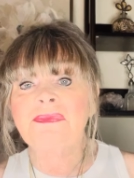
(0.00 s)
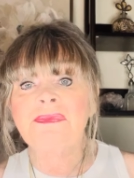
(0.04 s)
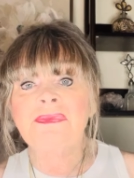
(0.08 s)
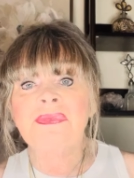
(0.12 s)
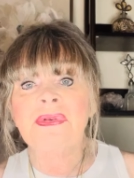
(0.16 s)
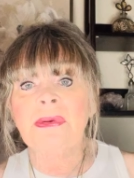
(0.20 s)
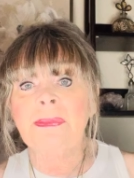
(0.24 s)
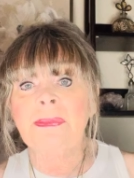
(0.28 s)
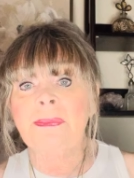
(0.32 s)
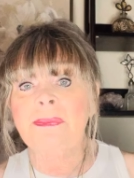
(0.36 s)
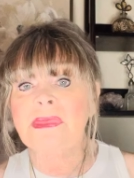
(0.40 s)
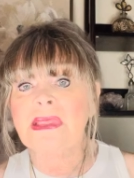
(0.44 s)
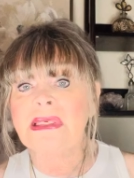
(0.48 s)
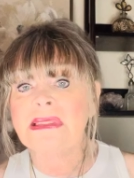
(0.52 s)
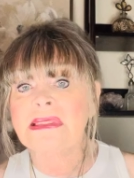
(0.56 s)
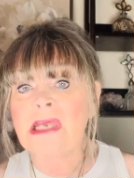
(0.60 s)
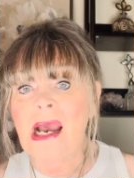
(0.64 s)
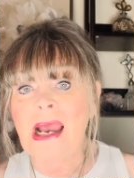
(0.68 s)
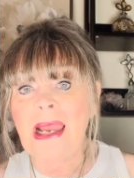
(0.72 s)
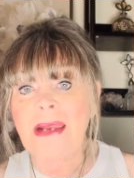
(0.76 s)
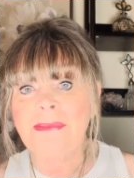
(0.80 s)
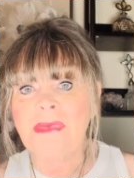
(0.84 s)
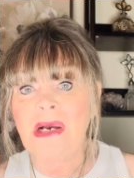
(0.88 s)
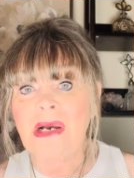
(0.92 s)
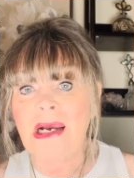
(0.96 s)
from the
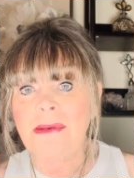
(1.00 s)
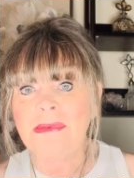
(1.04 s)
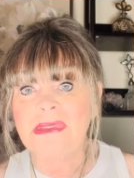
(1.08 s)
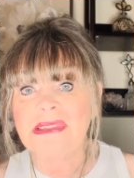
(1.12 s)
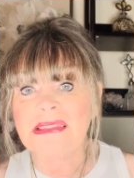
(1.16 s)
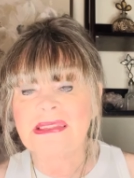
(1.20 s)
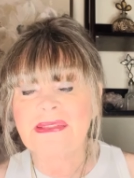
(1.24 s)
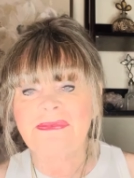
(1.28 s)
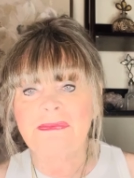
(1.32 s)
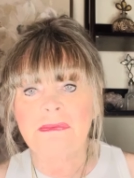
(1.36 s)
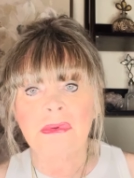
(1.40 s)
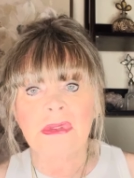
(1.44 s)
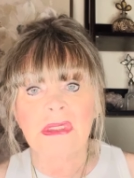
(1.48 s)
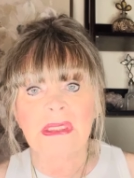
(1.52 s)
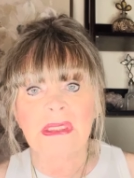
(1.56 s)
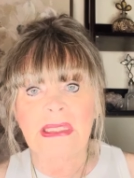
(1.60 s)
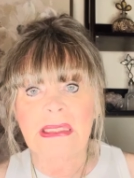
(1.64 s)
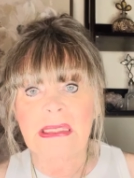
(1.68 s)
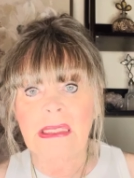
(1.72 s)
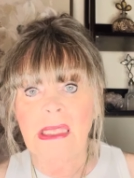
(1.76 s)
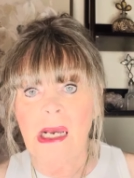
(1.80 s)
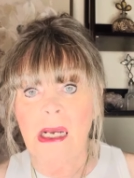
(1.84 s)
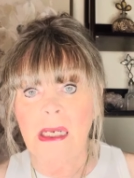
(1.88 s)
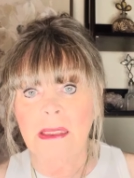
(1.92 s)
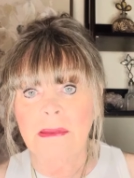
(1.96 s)
time I was really
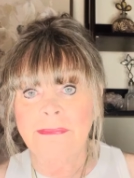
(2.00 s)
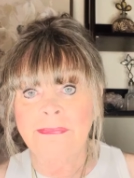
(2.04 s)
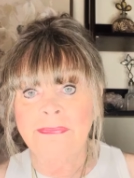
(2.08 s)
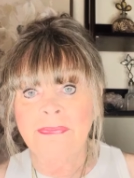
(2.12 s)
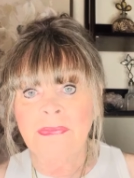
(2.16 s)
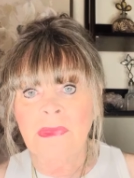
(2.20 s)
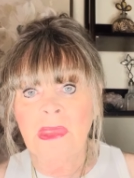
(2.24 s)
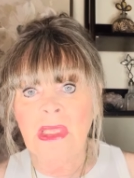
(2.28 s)
young.